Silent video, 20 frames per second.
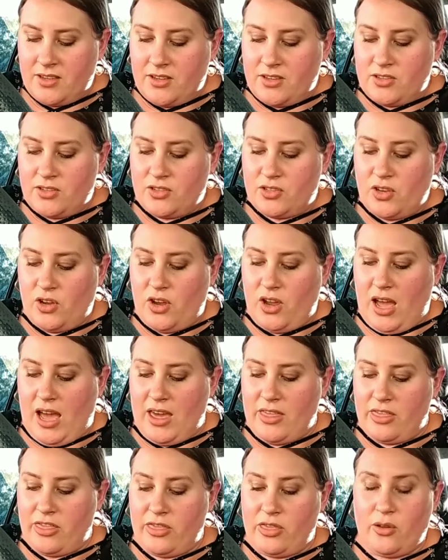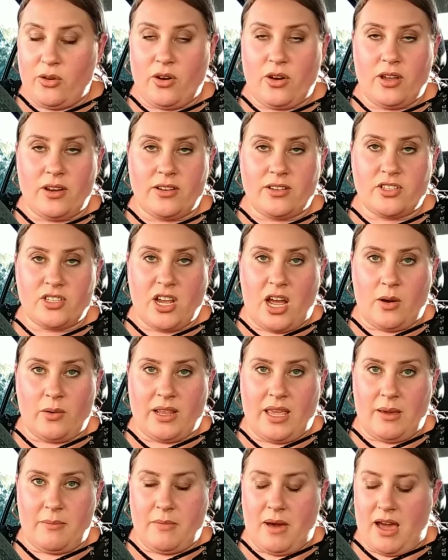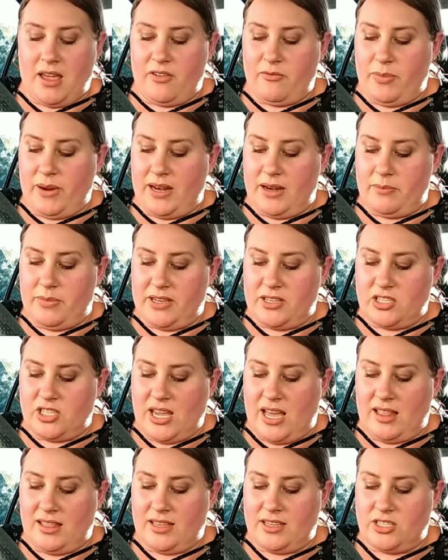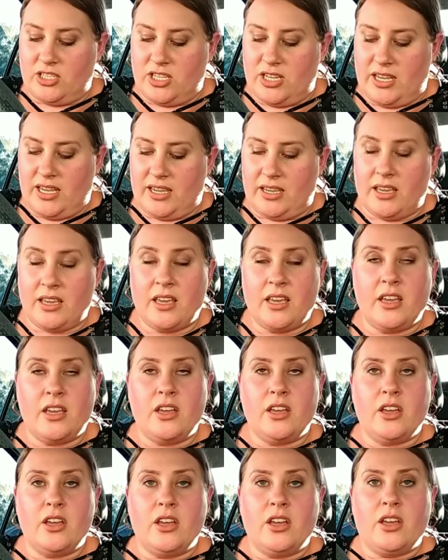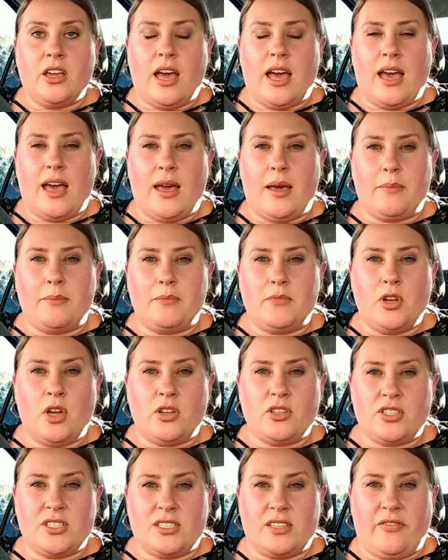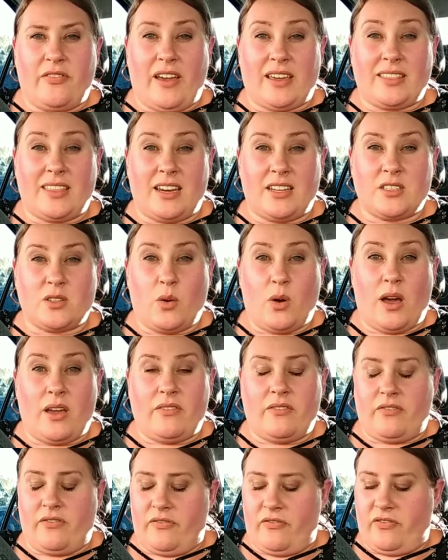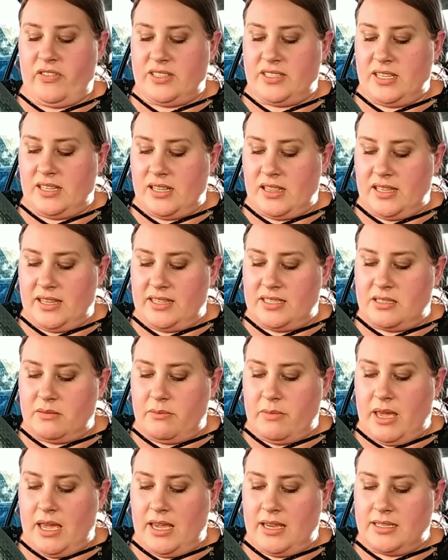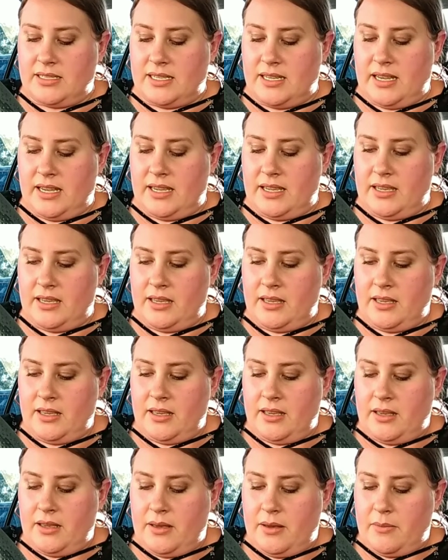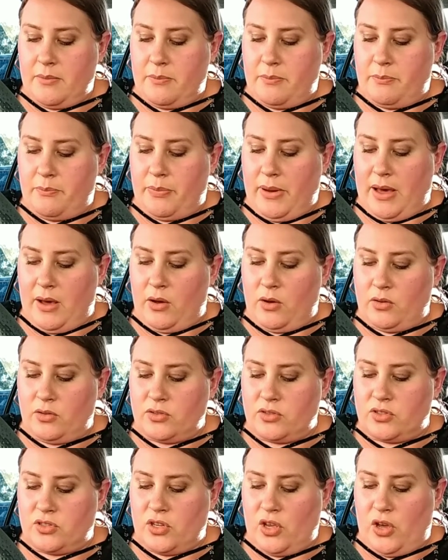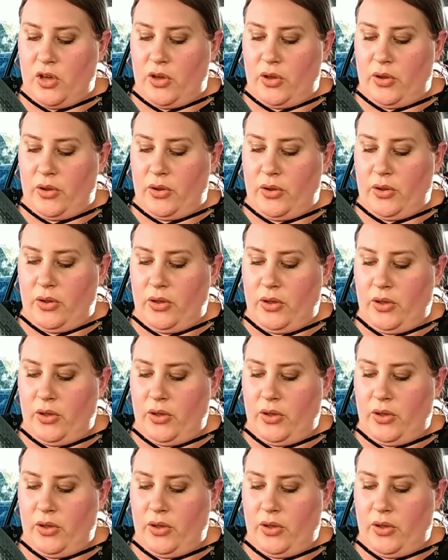So I thought childcare might have been a bit challenging, not just the fact that it's quite physically demanding, but also